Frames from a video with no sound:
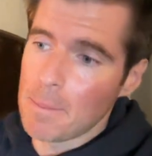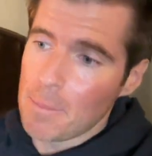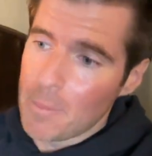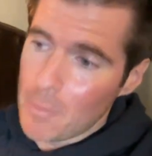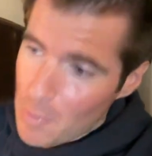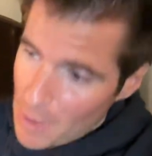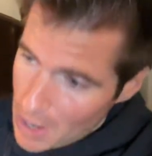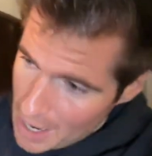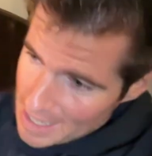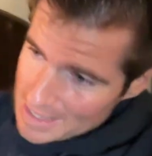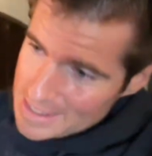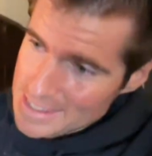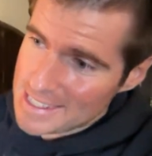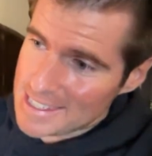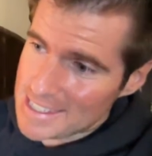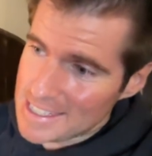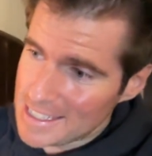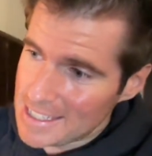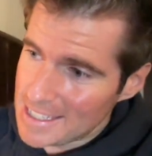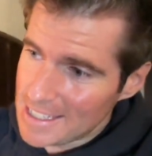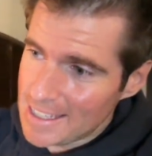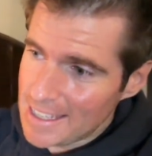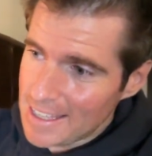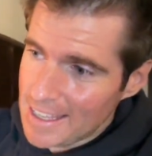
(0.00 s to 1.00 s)
But
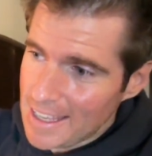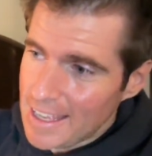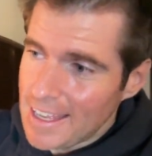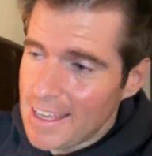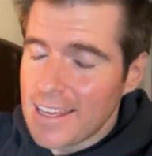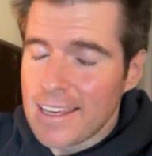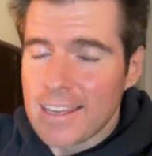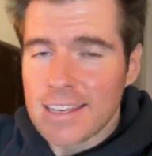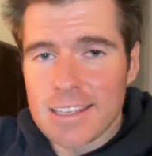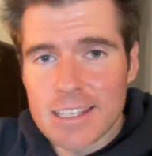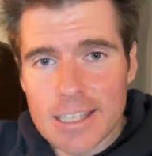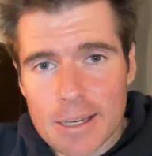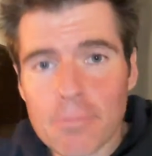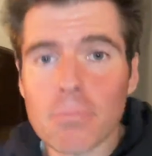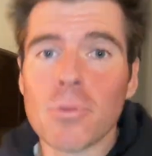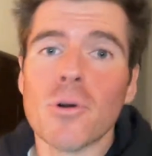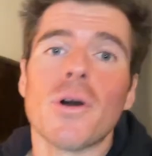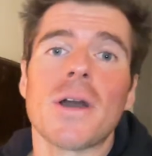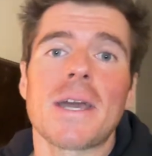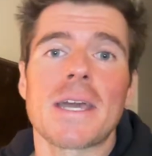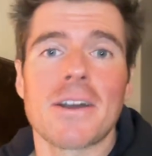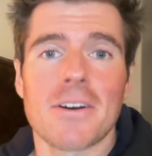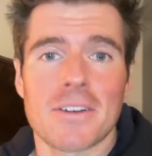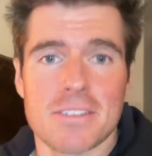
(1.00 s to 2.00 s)
your
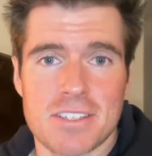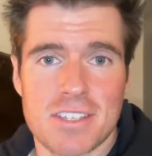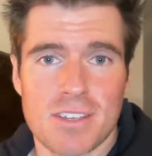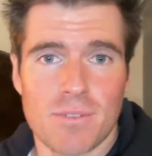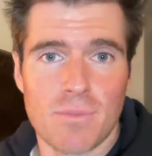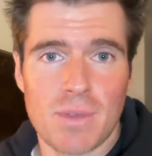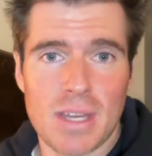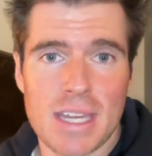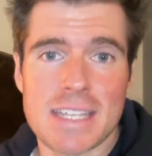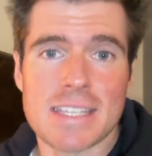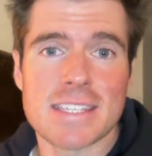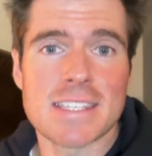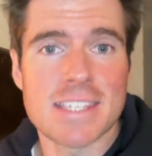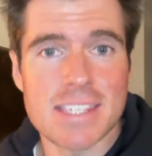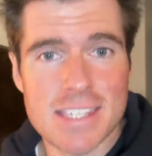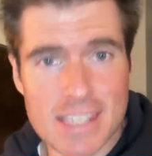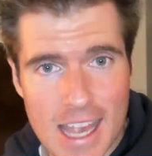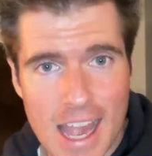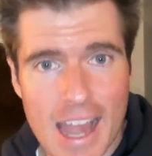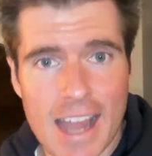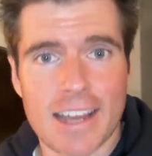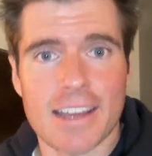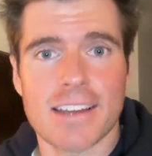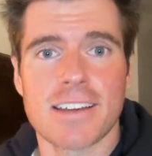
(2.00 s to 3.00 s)
boy got to meet
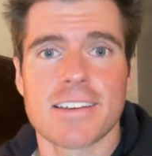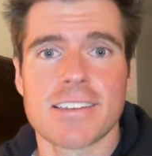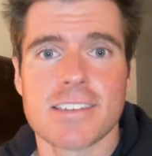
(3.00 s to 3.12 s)
Zack